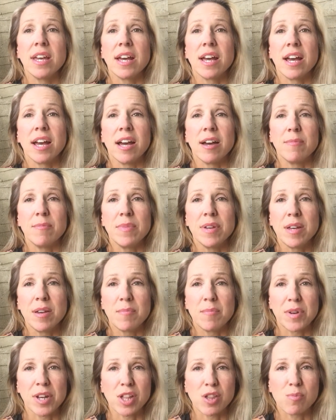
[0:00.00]

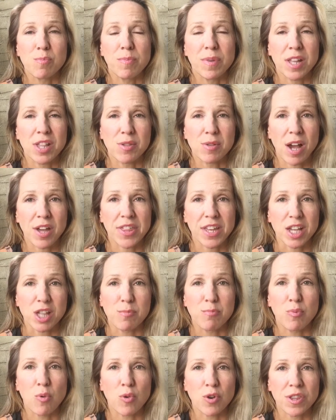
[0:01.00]
But I think
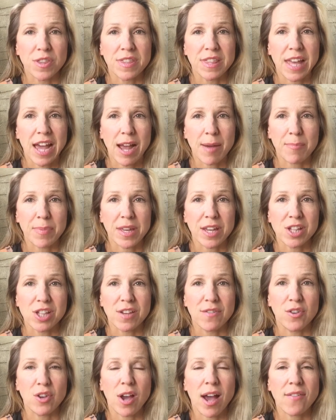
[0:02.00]
it's broader than that,
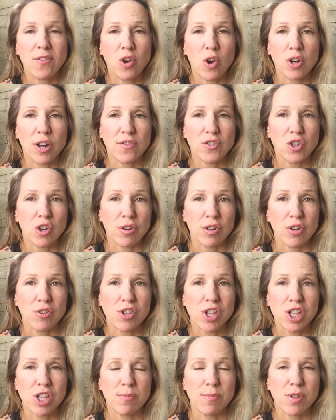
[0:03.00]
because if you haven't got enough sugar in your
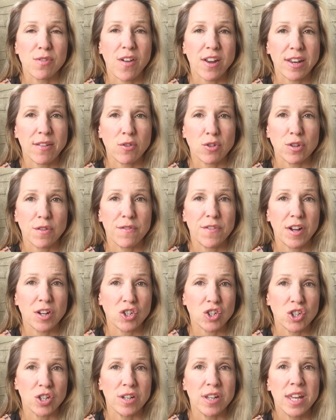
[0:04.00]
system, it's very difficult to
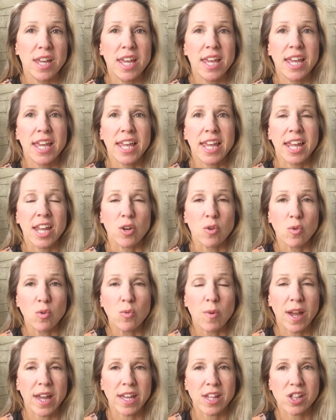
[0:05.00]
function in
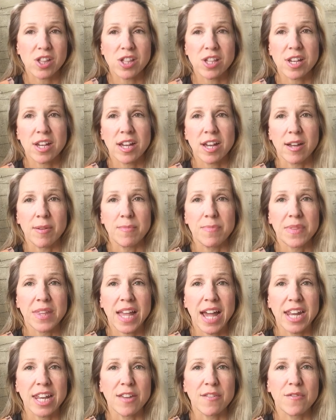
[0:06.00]
all ways.
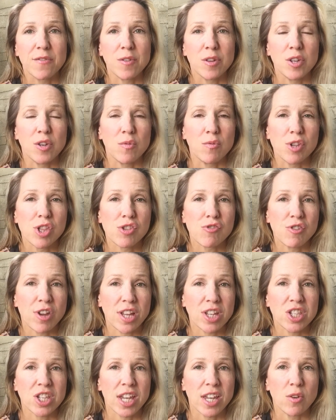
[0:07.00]
And if you're
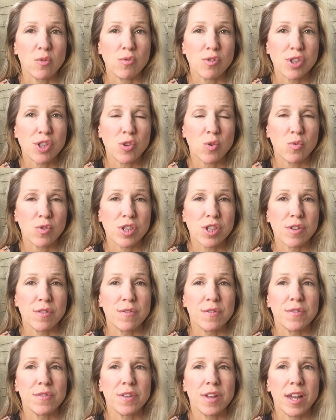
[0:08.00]
restricting all sorts
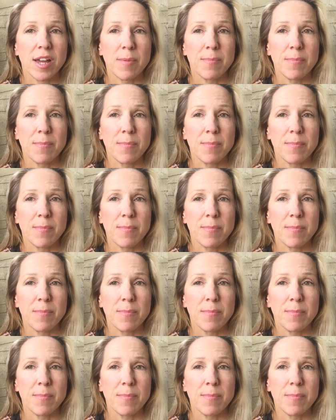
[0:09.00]
of